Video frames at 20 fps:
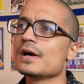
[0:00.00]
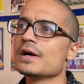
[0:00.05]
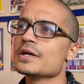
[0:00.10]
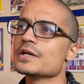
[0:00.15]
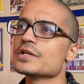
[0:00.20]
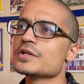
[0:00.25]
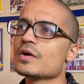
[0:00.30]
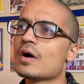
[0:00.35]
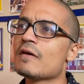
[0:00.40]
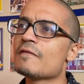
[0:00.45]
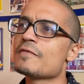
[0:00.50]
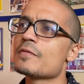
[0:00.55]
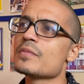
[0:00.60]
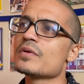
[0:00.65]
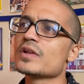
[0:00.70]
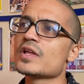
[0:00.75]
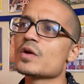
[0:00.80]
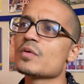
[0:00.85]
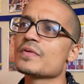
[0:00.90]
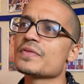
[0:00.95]
you know, I'm
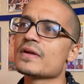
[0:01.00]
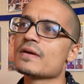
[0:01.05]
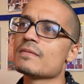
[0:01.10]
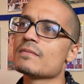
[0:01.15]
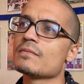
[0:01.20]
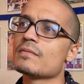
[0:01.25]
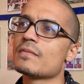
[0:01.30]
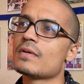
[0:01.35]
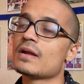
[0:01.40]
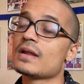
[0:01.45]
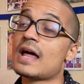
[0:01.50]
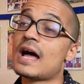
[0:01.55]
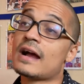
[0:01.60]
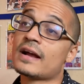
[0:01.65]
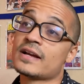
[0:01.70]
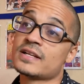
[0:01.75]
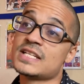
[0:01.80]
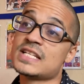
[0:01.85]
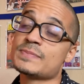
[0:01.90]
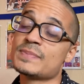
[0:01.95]
familiar with him a
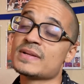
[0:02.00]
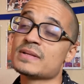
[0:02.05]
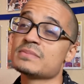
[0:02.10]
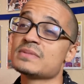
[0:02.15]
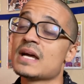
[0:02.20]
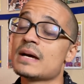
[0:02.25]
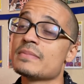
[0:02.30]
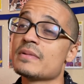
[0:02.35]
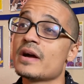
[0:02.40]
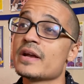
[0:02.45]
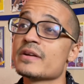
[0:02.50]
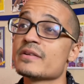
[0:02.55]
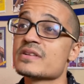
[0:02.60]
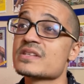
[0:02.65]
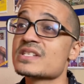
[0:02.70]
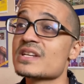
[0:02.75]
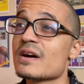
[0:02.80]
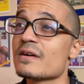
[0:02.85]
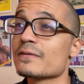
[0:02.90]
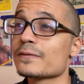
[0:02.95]
lot because he spent some time down here in
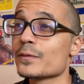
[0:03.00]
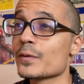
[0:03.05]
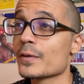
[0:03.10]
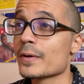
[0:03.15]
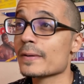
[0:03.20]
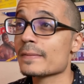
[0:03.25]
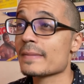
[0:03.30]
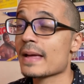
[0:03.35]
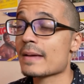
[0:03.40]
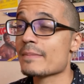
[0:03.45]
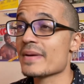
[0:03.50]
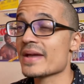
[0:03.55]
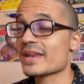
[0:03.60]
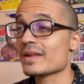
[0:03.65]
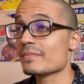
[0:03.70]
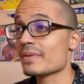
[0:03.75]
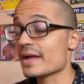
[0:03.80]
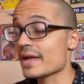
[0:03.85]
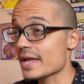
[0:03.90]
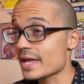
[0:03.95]
South Florida at
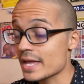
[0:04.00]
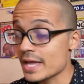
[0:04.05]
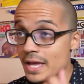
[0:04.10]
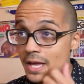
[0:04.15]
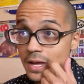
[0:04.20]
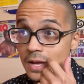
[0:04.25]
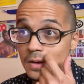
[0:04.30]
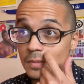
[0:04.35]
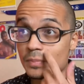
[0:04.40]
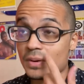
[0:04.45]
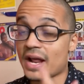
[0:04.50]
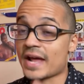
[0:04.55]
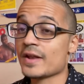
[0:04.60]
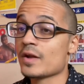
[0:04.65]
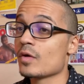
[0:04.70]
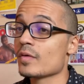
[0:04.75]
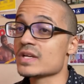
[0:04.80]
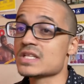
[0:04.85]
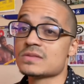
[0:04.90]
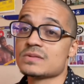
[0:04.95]
Beta Bay. But I
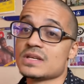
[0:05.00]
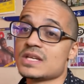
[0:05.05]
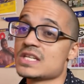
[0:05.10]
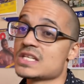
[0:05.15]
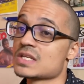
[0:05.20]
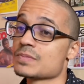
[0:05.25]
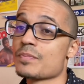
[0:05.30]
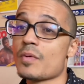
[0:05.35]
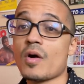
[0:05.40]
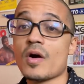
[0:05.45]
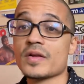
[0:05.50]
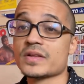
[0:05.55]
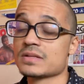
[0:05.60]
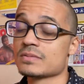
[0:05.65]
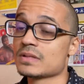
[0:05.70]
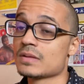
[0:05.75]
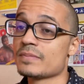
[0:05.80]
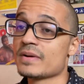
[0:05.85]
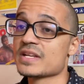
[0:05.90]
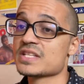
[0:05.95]
know he sparred some
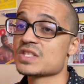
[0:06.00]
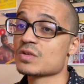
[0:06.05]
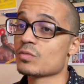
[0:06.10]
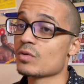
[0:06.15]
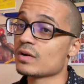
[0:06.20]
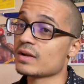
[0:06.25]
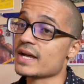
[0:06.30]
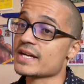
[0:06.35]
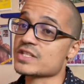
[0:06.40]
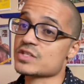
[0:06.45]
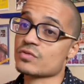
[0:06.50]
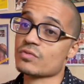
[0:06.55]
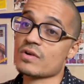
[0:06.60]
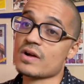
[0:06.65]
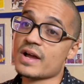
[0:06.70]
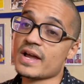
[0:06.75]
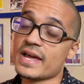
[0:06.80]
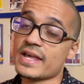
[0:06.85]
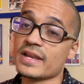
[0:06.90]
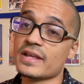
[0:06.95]
of the best in the world, like
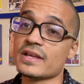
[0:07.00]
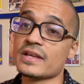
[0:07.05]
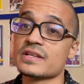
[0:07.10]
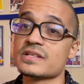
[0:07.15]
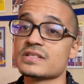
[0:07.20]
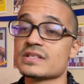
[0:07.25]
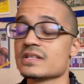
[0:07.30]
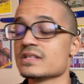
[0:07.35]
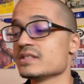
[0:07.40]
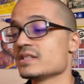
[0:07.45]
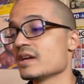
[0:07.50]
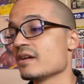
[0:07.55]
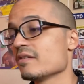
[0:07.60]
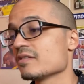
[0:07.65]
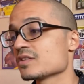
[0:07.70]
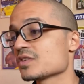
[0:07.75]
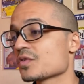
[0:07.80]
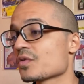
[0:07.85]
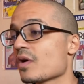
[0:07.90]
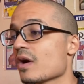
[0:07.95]
Jerron Ennis and
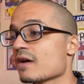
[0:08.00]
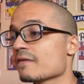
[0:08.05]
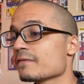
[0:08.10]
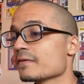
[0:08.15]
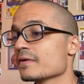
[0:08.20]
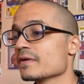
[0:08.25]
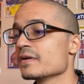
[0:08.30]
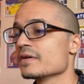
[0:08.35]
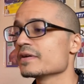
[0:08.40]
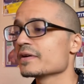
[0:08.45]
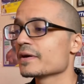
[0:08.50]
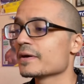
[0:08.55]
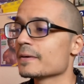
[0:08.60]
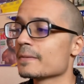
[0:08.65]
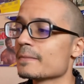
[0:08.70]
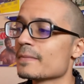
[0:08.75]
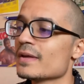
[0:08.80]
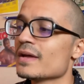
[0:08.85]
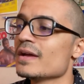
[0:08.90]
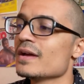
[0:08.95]
Terrence
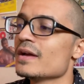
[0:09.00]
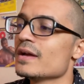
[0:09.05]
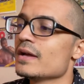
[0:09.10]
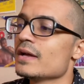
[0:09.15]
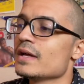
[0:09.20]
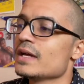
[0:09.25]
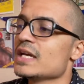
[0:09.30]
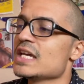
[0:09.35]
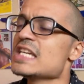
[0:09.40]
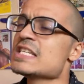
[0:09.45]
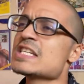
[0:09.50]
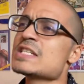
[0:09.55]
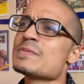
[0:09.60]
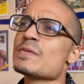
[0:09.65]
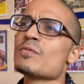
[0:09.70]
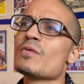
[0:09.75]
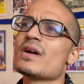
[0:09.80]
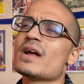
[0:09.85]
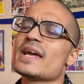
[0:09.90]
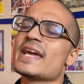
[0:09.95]
Crawford. He's
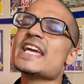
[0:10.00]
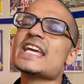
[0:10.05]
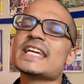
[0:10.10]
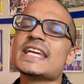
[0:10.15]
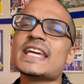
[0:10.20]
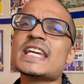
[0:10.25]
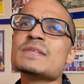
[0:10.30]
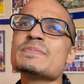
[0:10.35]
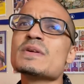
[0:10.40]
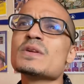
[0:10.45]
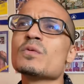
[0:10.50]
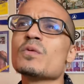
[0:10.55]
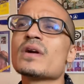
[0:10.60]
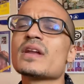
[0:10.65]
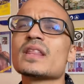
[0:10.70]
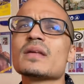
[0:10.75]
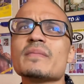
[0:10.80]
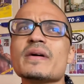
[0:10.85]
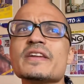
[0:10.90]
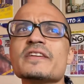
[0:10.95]
been one
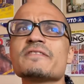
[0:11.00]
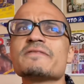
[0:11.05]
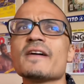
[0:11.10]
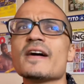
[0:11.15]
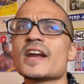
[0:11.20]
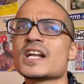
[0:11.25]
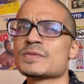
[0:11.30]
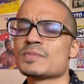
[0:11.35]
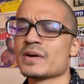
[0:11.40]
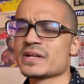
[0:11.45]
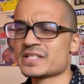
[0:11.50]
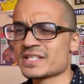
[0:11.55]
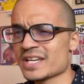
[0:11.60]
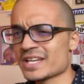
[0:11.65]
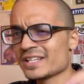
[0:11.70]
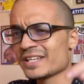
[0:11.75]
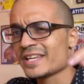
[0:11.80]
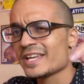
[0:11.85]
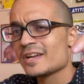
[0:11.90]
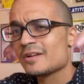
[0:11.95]
of the many fighters,
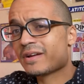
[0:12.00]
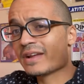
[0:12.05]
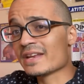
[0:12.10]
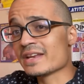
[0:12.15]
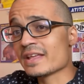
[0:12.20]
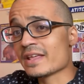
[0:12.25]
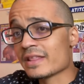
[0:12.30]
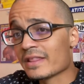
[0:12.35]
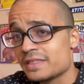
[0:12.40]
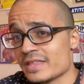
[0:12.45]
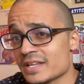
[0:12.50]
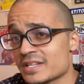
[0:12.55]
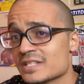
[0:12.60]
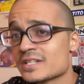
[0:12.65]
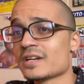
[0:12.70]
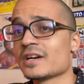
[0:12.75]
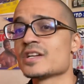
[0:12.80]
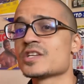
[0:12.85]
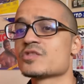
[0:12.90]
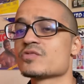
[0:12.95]
particularly here in this
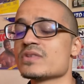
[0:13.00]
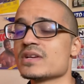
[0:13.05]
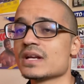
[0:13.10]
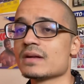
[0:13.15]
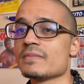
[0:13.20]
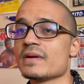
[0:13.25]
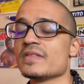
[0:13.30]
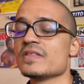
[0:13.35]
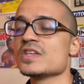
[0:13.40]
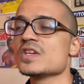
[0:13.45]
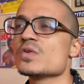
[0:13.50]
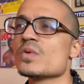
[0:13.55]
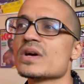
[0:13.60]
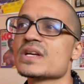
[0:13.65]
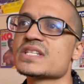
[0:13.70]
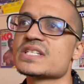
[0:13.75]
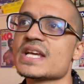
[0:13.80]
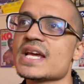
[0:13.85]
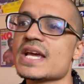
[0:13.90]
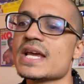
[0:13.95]
country, in the
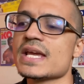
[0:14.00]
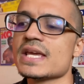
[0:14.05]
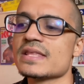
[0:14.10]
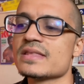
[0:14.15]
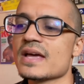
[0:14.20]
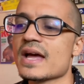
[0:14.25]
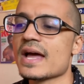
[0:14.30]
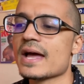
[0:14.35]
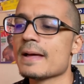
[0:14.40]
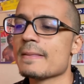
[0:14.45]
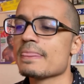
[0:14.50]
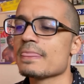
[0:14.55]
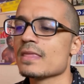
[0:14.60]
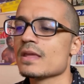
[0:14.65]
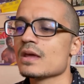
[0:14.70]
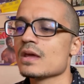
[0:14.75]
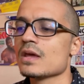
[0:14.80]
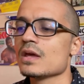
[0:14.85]
USA, that